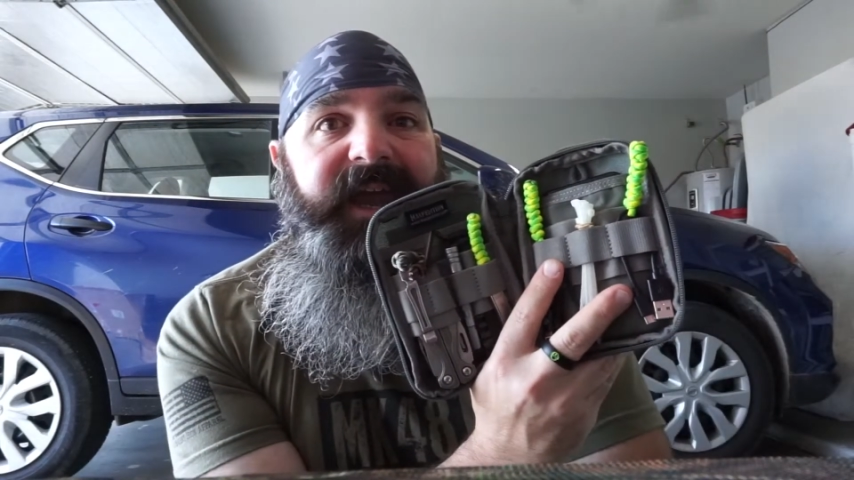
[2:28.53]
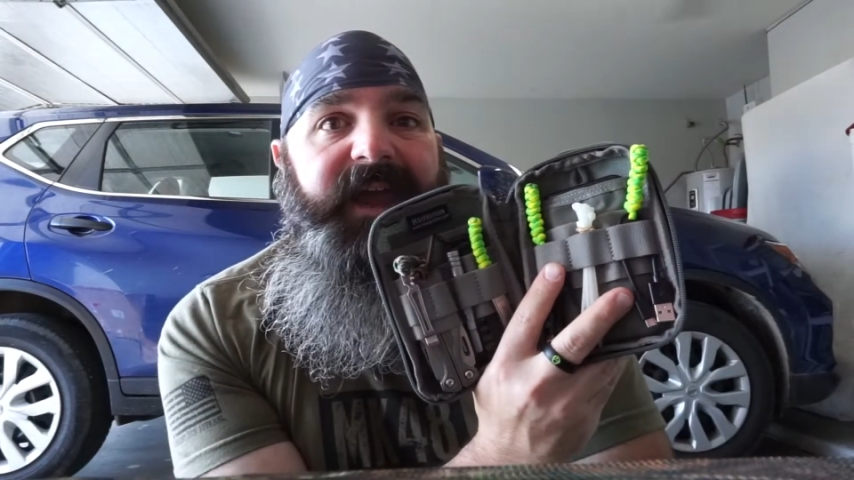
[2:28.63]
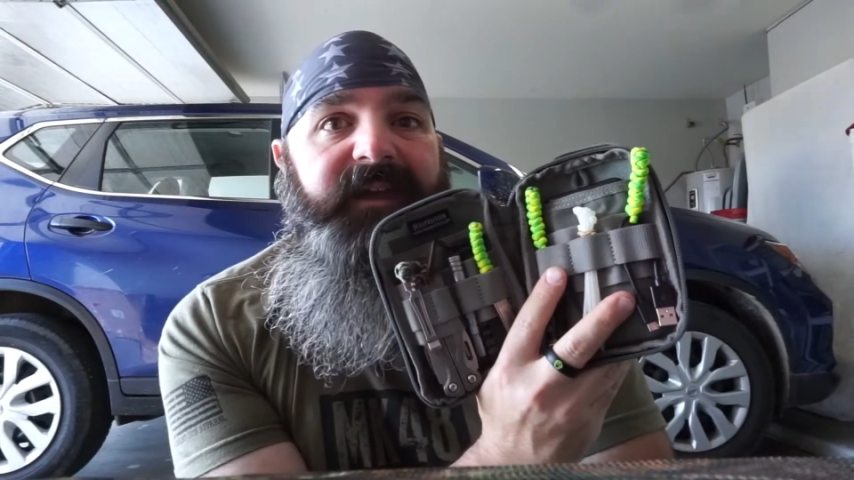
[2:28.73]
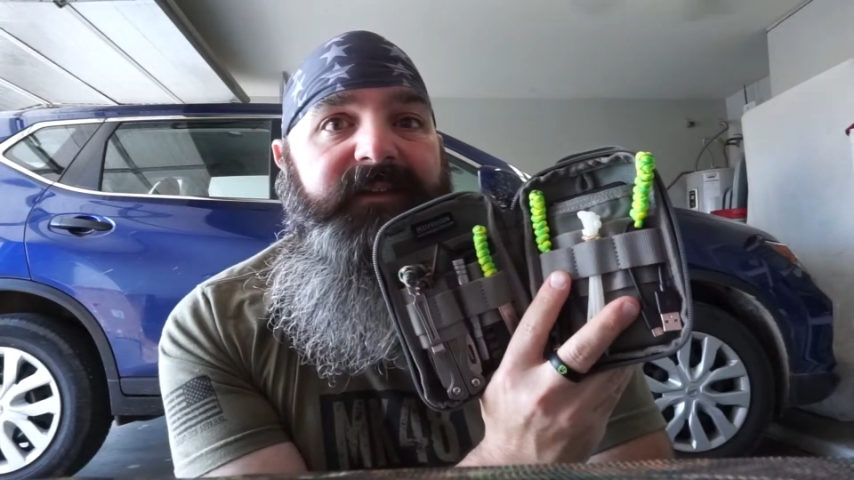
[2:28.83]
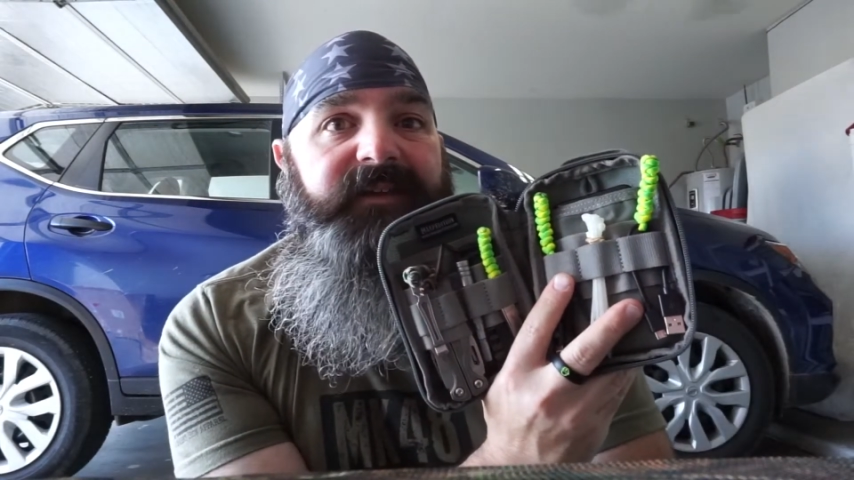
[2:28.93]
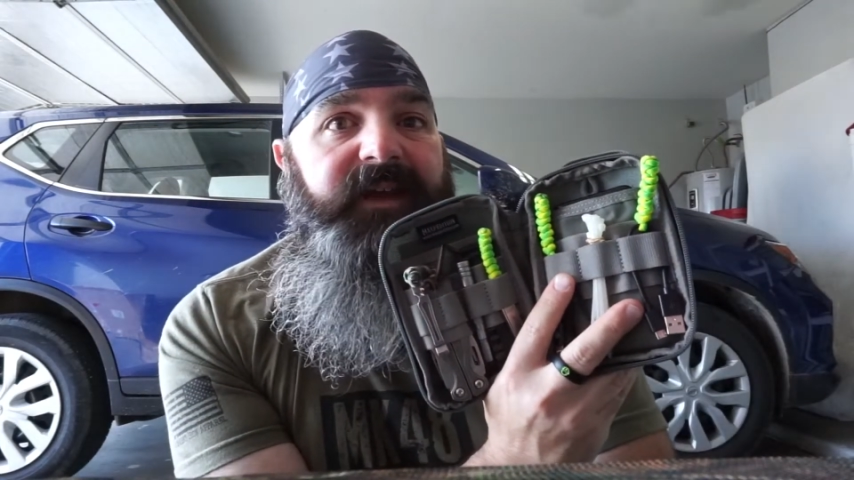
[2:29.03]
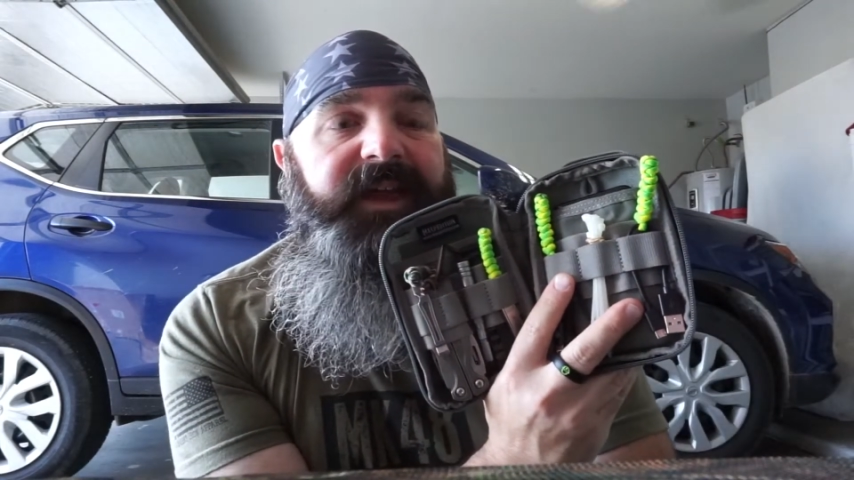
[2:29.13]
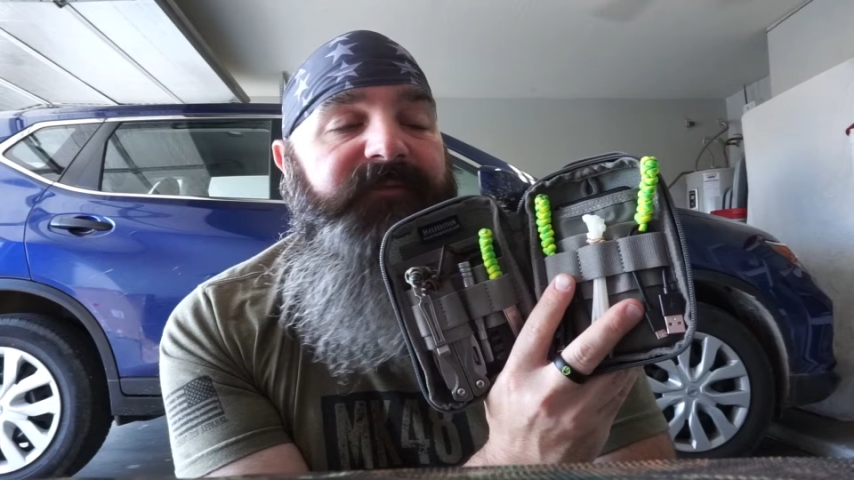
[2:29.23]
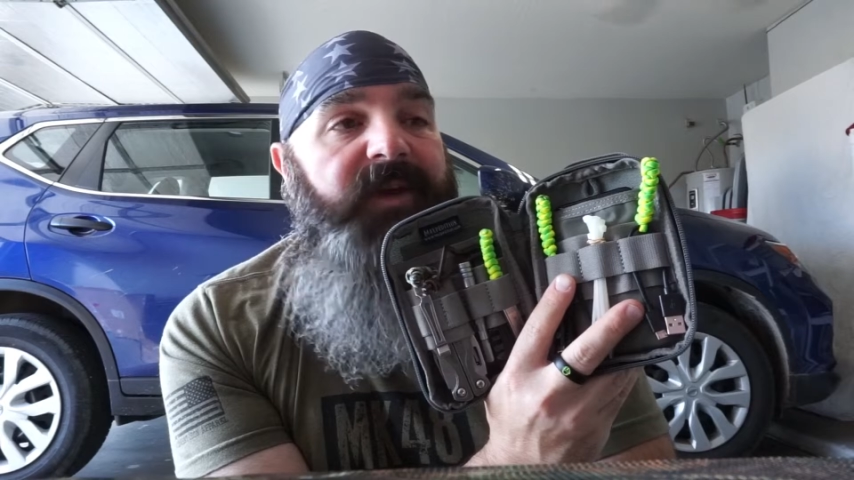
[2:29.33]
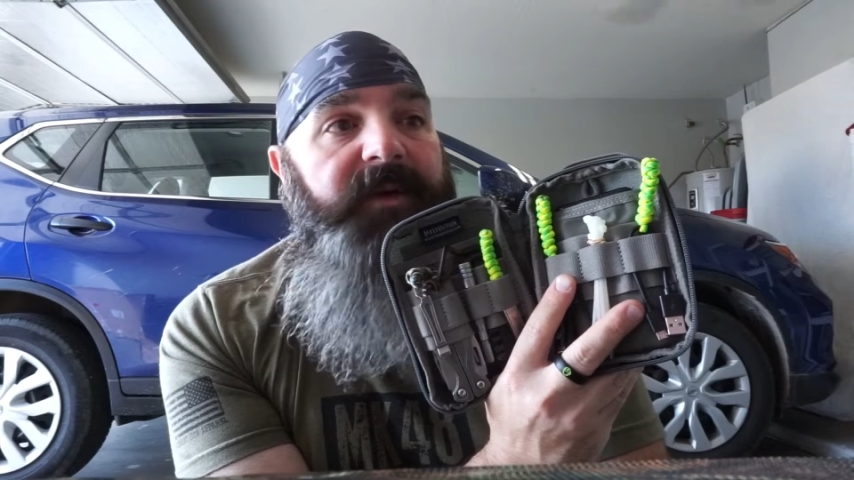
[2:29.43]
And
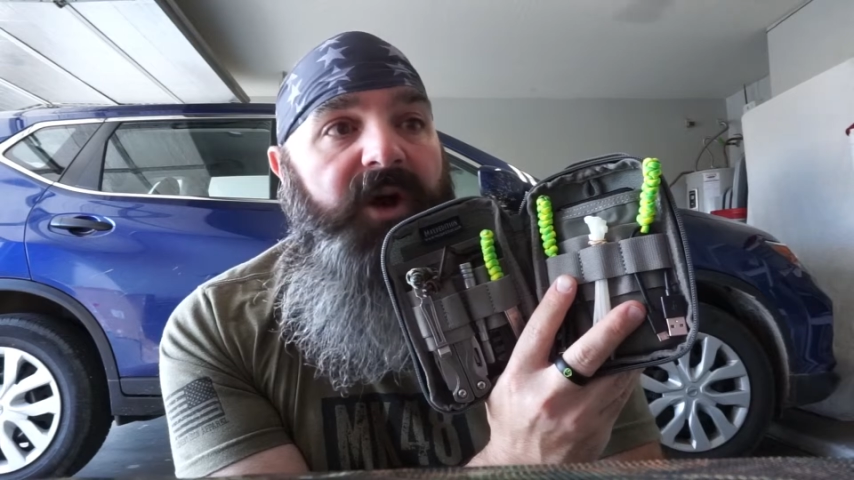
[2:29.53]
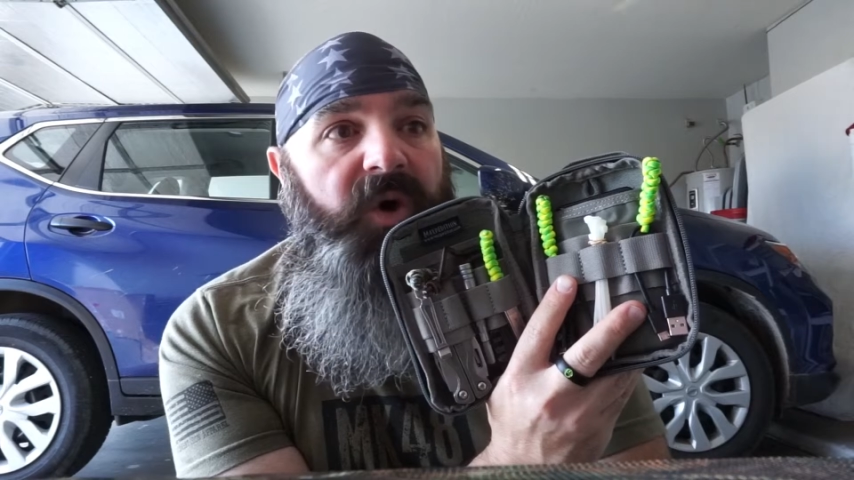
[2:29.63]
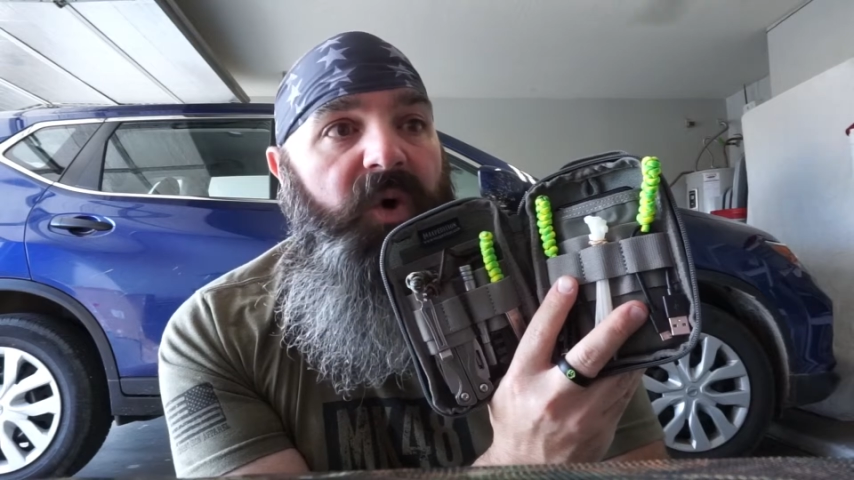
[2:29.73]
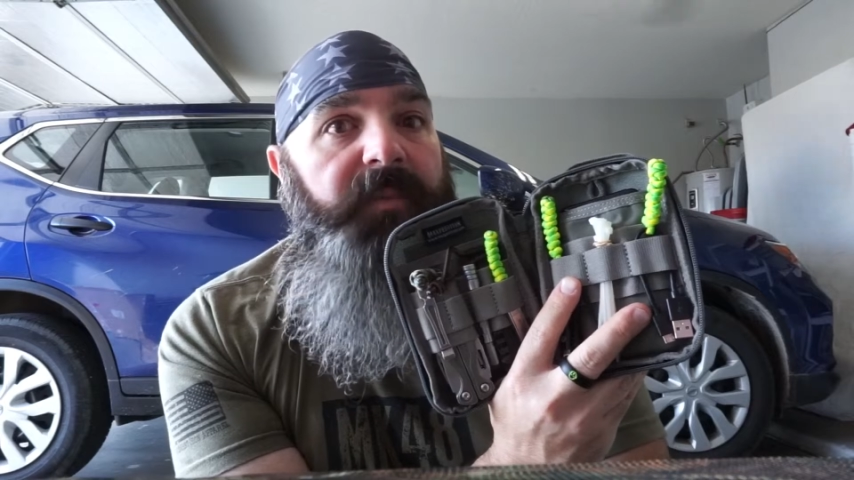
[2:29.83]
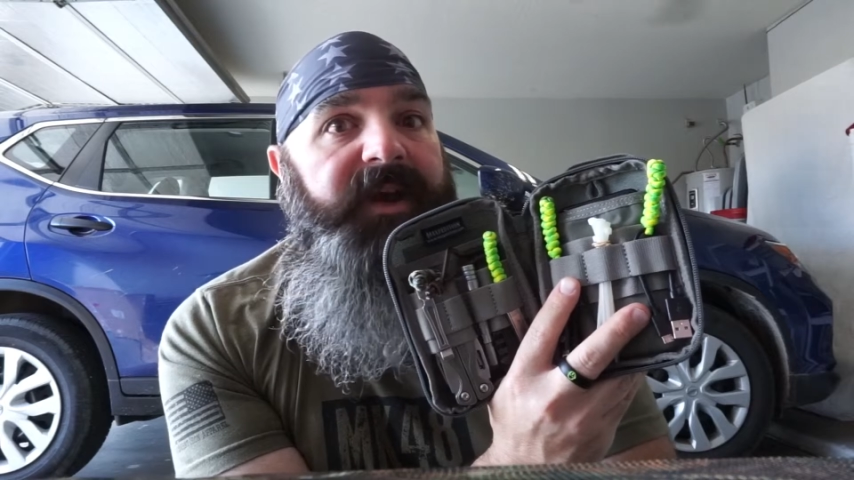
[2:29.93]
if I'm at home,